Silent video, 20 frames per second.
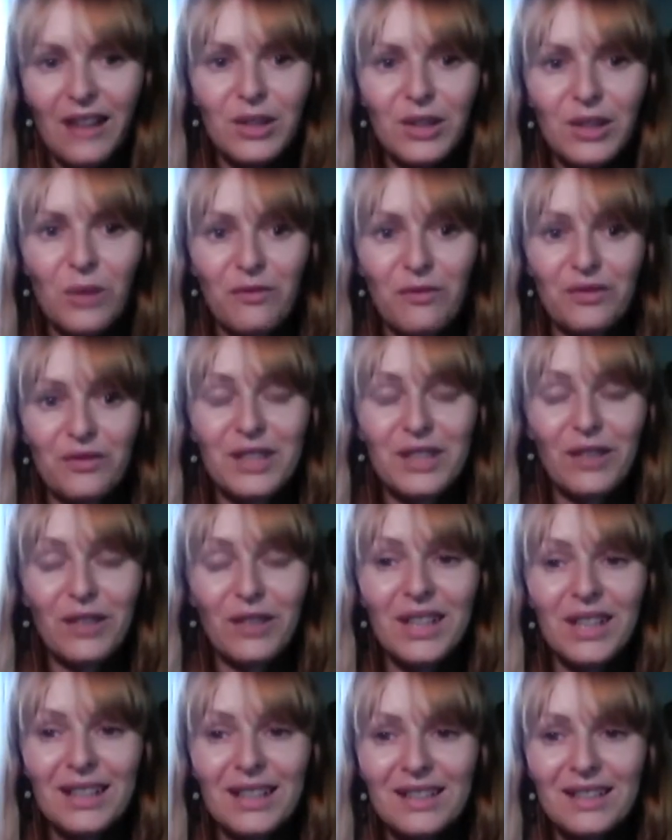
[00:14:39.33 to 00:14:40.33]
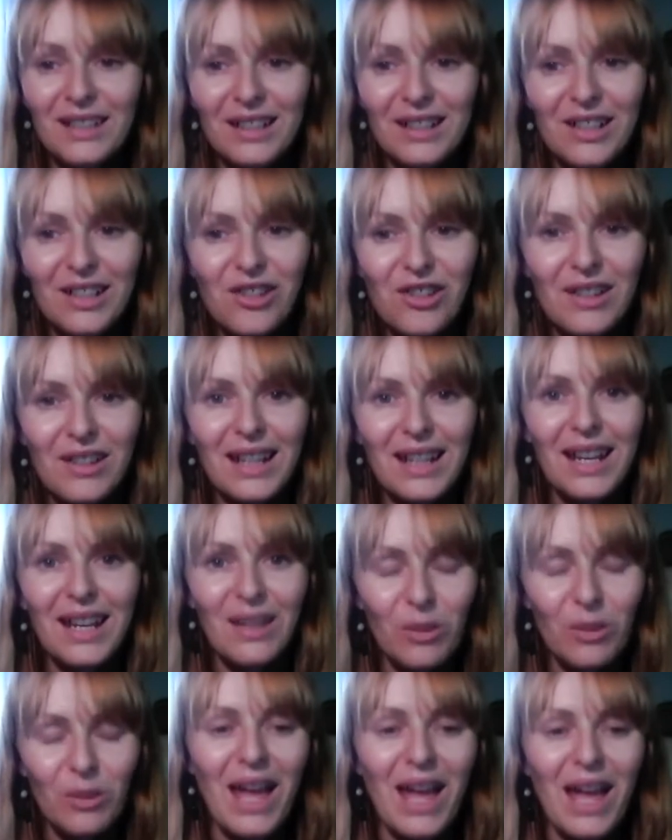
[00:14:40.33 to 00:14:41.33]
so vegans are literally
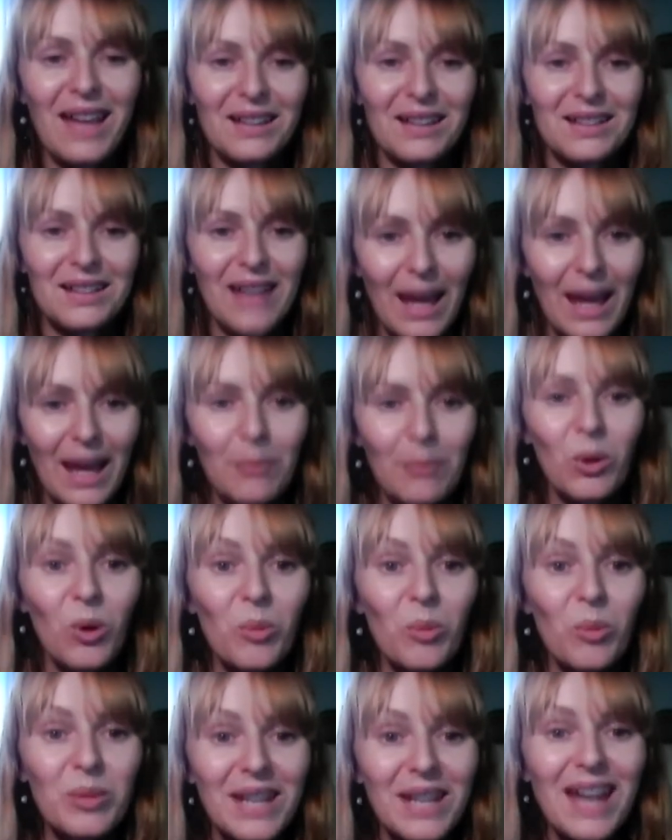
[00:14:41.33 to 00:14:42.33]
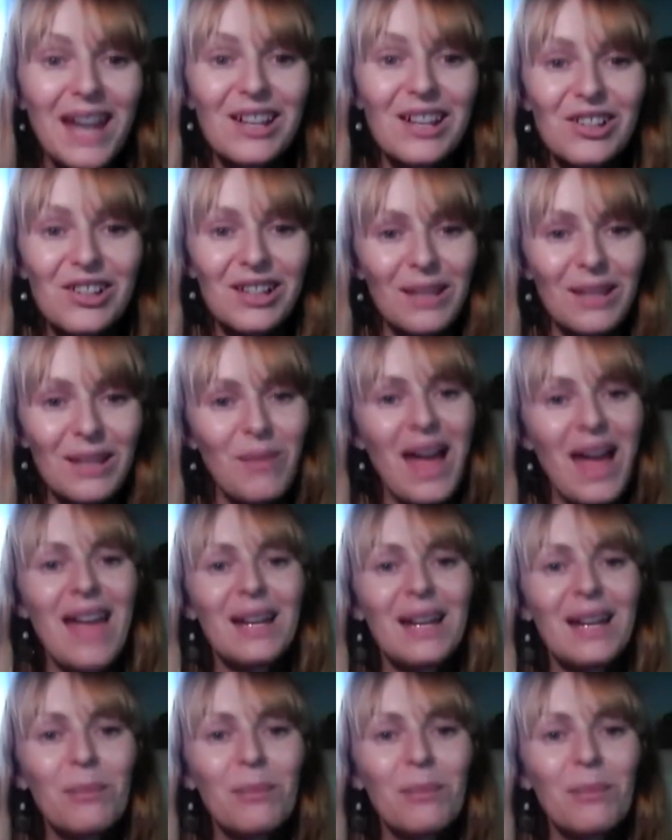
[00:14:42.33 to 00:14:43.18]
either paying the same or potentially paying